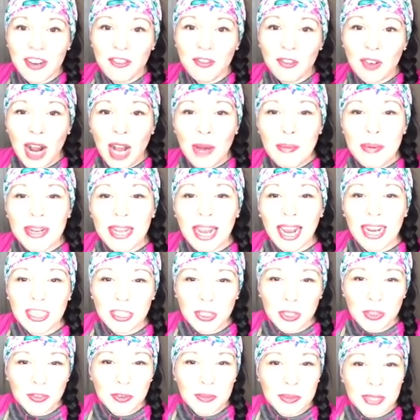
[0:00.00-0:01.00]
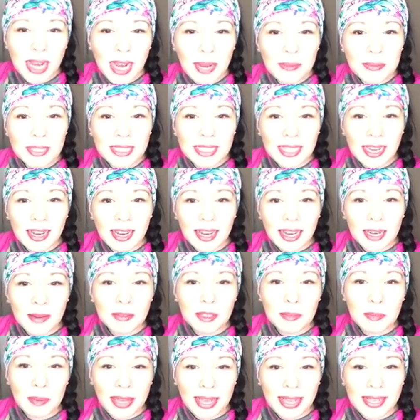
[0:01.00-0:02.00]
Robin, I do from time to
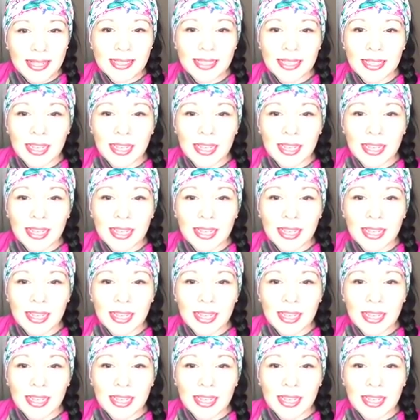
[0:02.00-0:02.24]
time, depends.